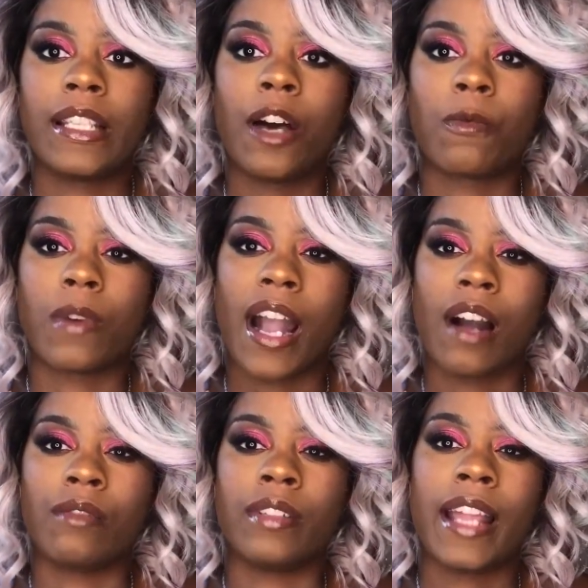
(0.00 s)

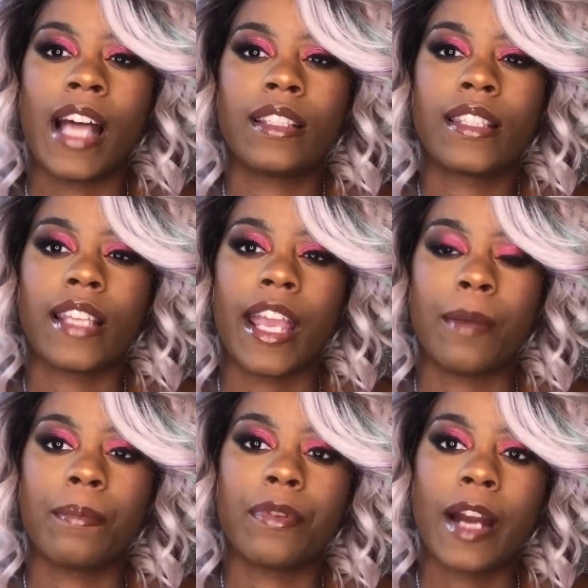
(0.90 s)
around that
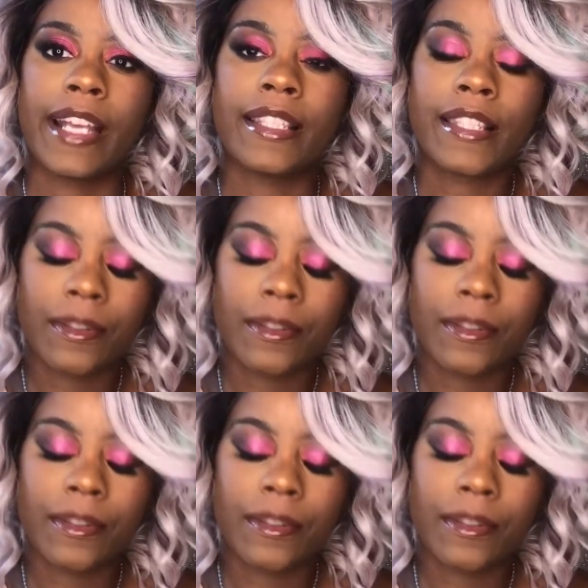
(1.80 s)
same price.